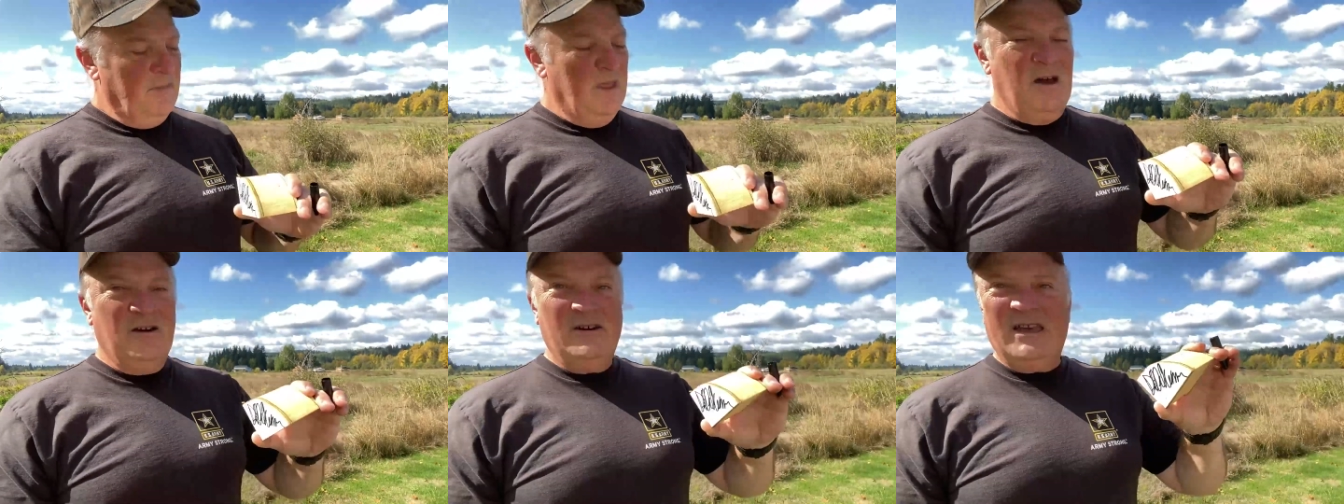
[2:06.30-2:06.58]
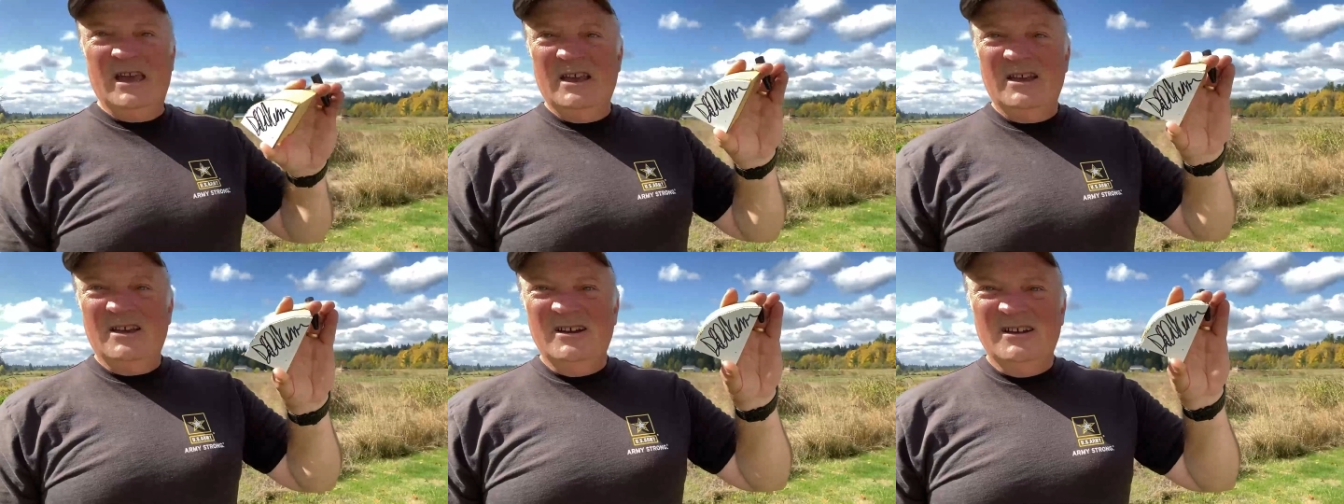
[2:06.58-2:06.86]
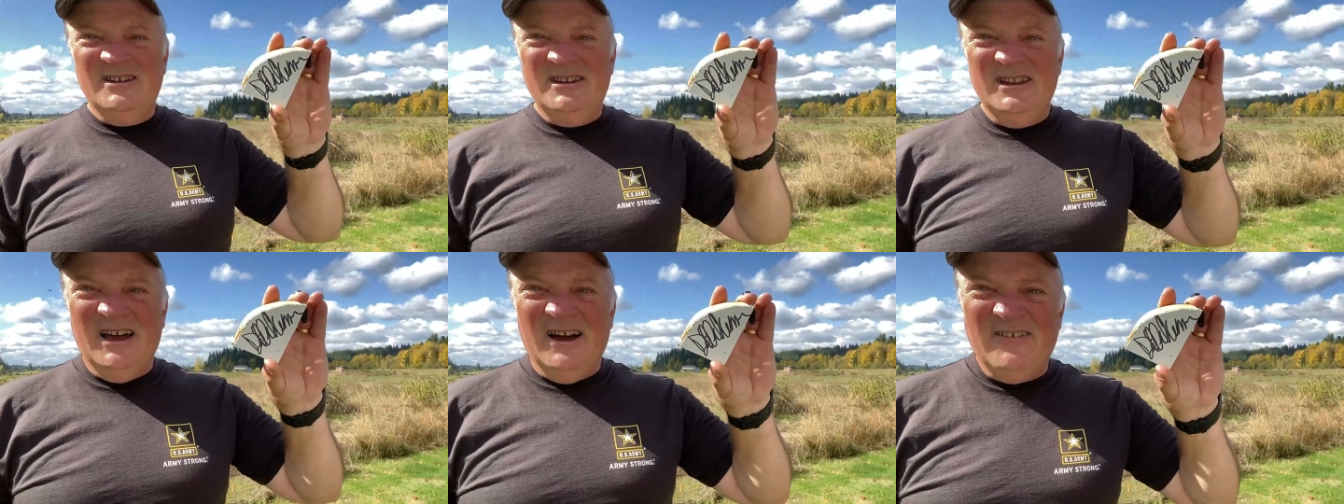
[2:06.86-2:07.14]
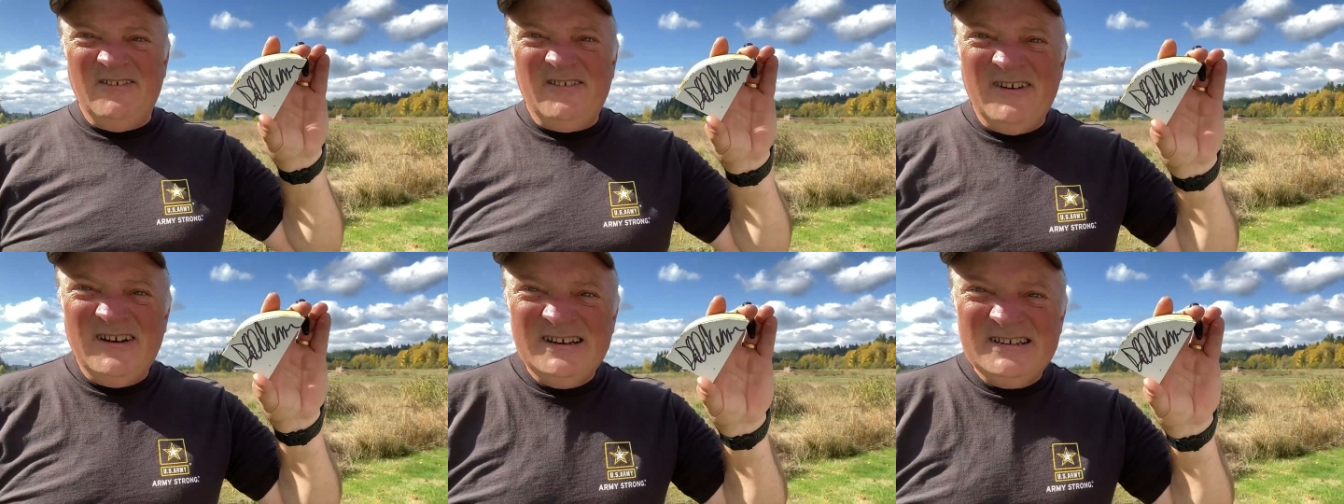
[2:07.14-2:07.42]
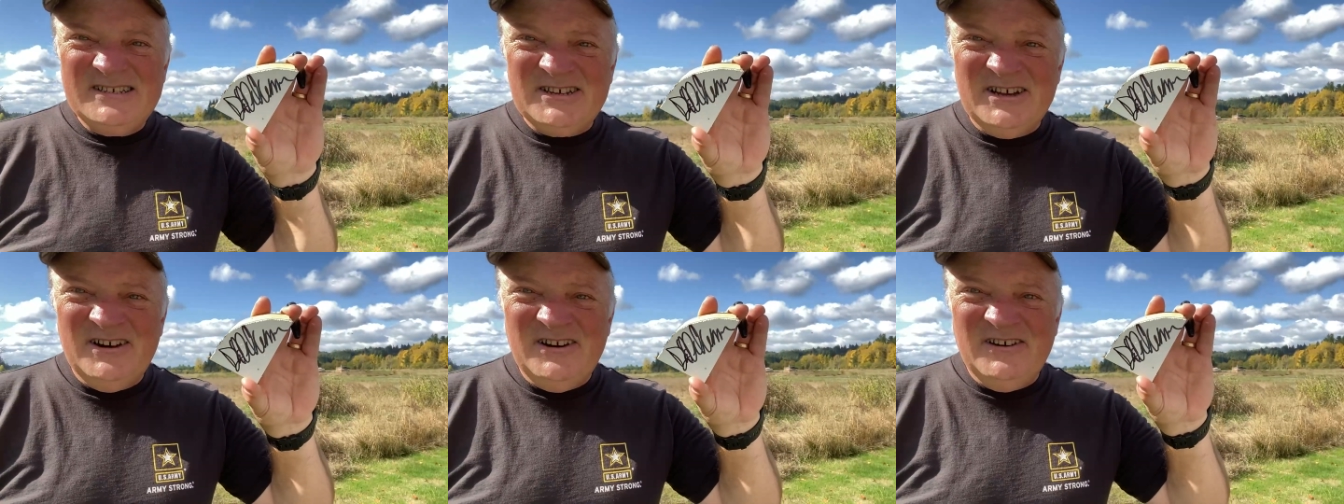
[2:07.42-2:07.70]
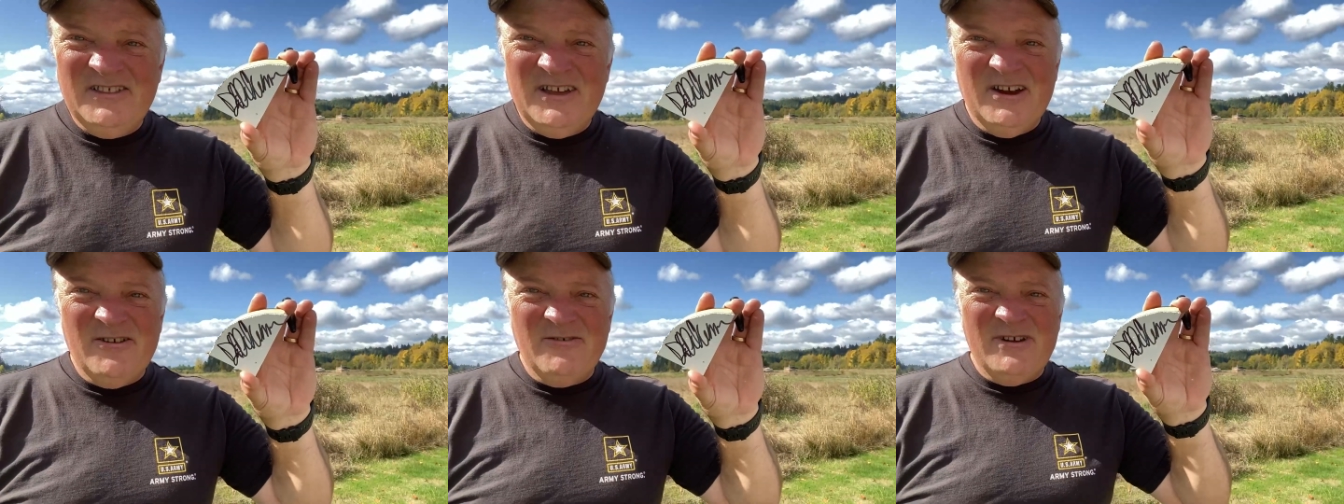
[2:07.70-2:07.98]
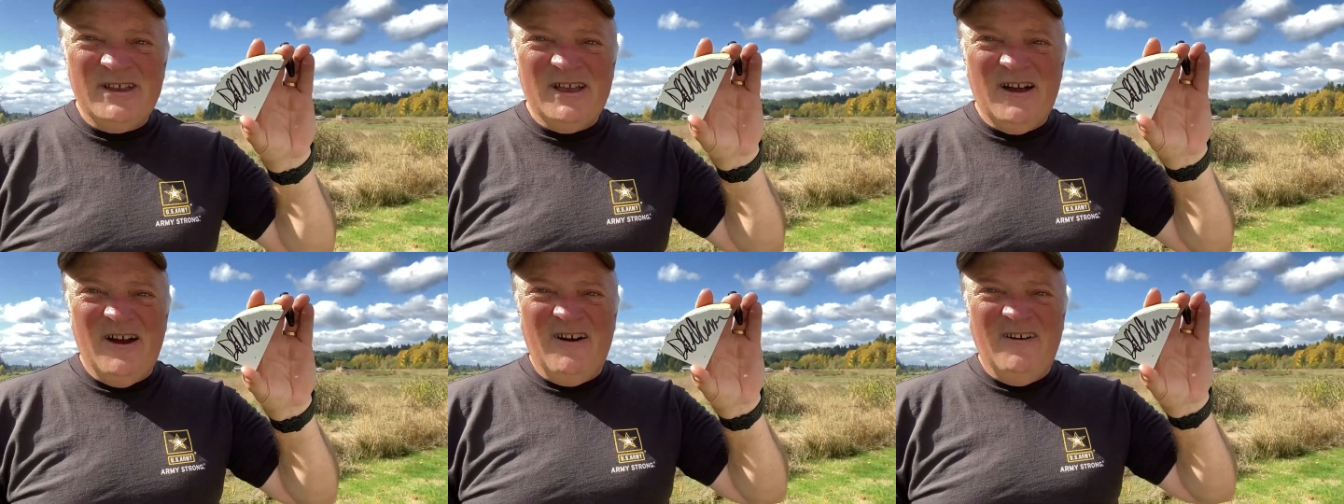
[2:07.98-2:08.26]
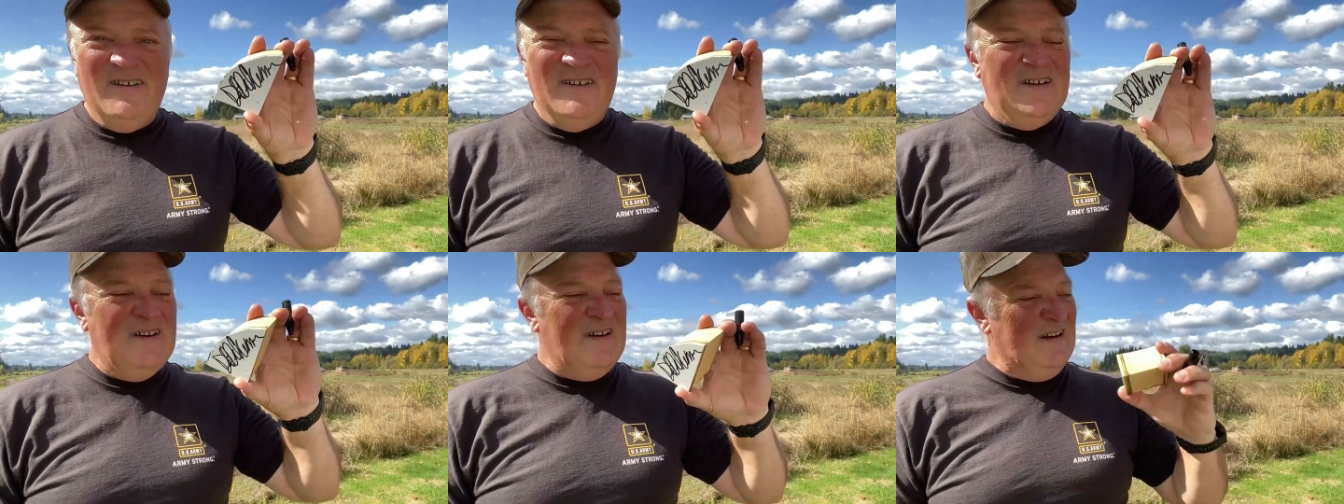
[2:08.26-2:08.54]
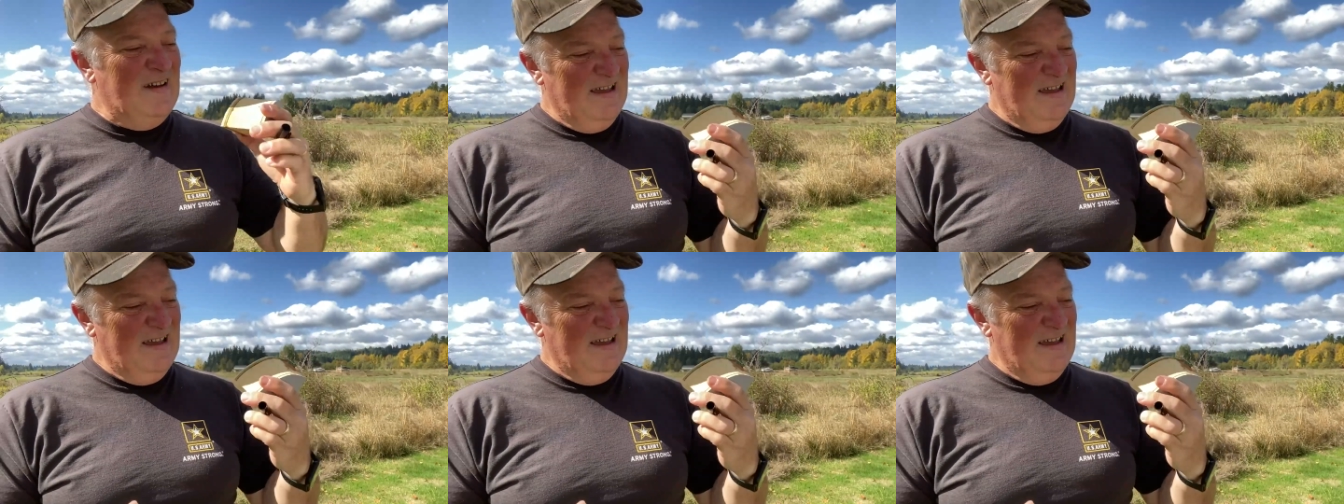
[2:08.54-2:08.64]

Okay, good enough. So there we go.